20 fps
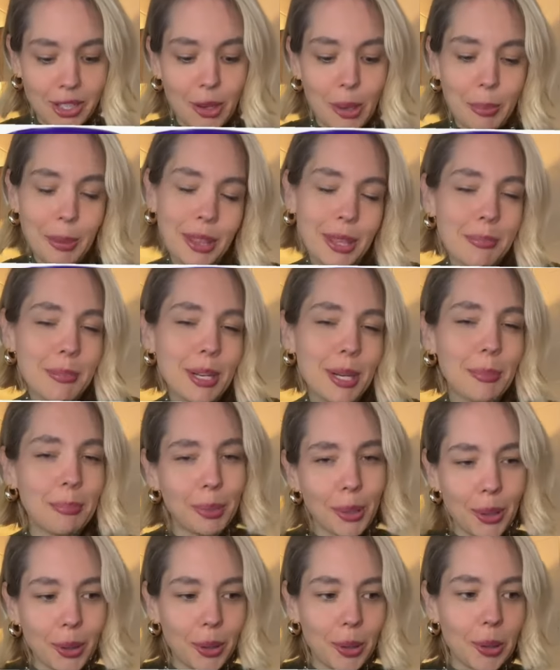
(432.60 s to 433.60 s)
I put them in a
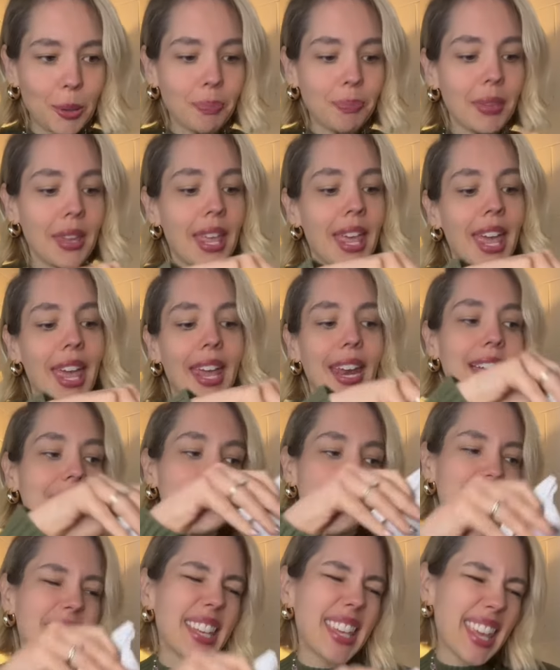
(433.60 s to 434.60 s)
bowl, and I
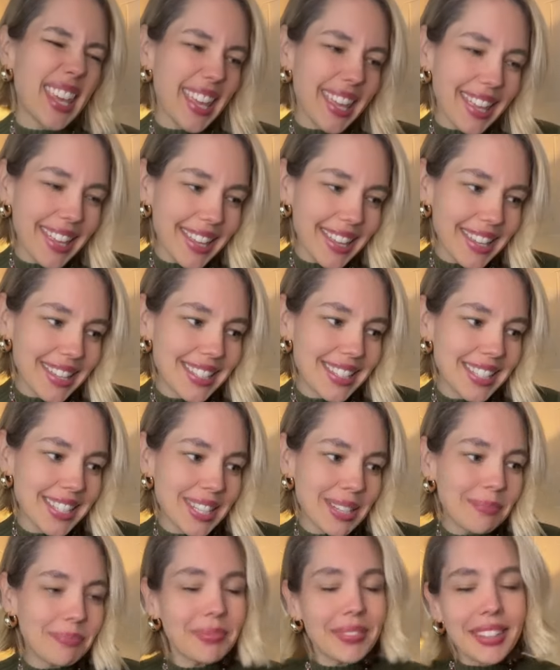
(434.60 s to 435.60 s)
said, kids,
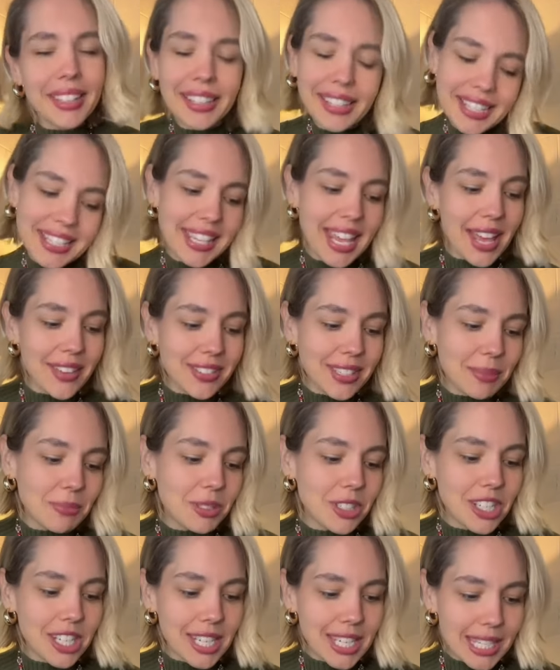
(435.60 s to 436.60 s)
let's have some
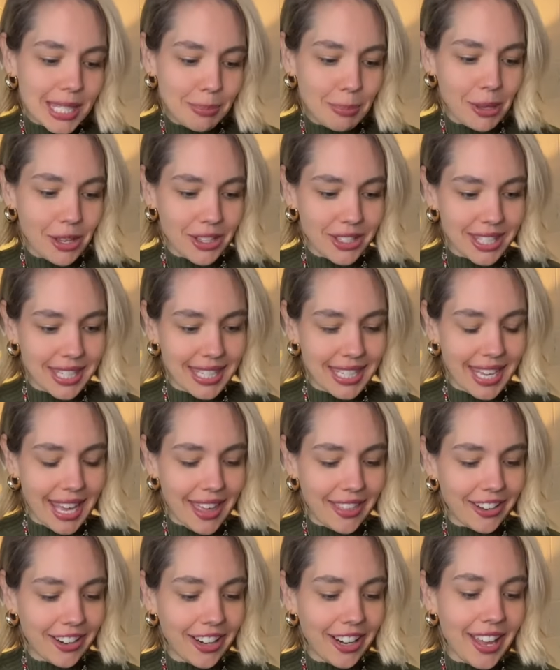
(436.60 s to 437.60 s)
cheese balls
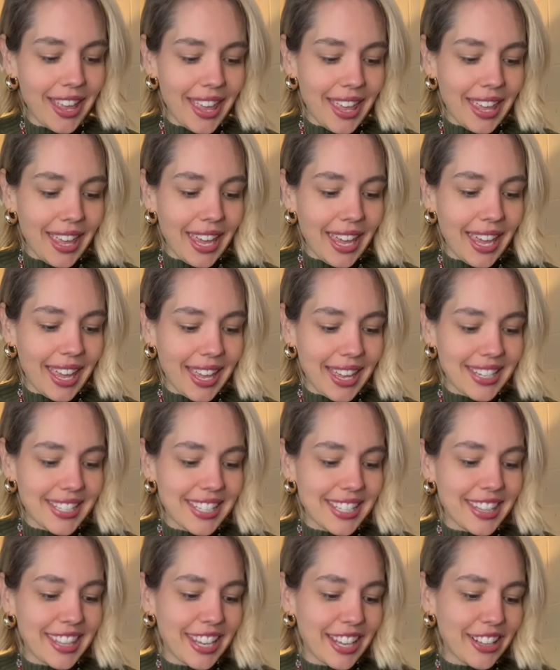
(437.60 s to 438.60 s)
together. And
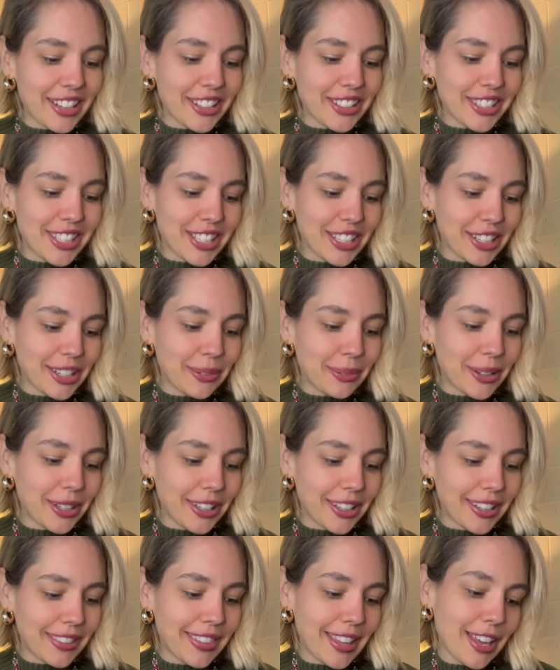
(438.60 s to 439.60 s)
they all took
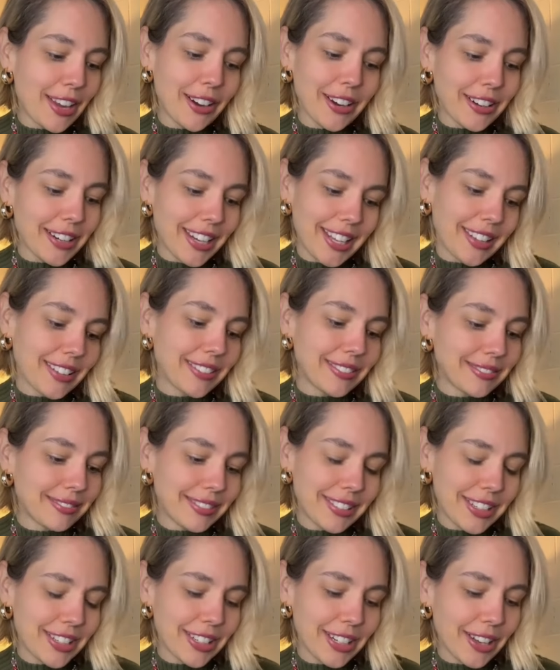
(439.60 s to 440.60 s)
one. They already,
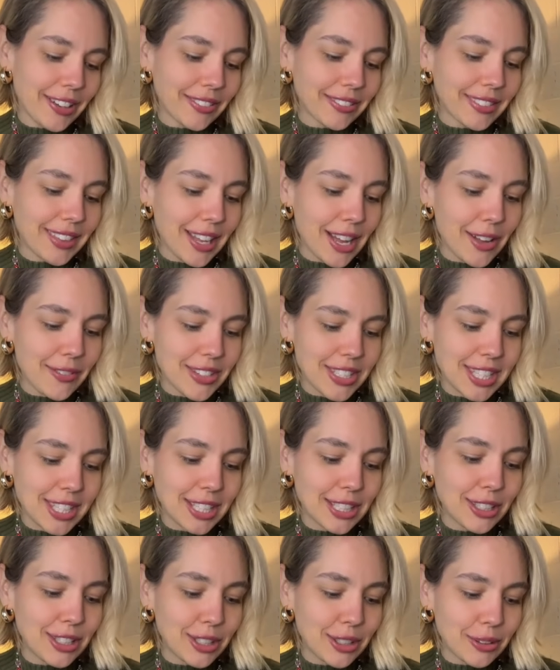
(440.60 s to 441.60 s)
you know, they obviously
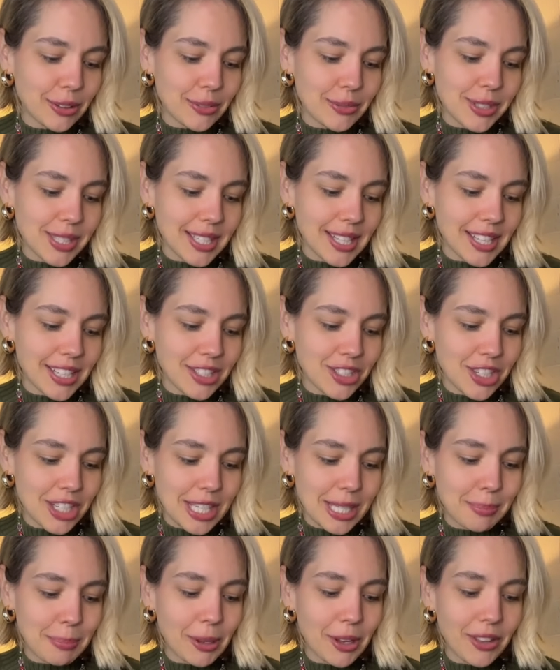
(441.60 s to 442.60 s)
knew it was not a
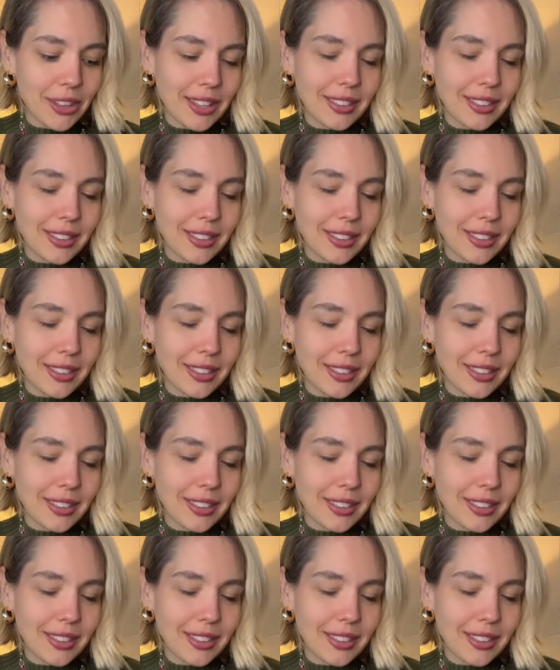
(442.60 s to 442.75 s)
cheese ball. They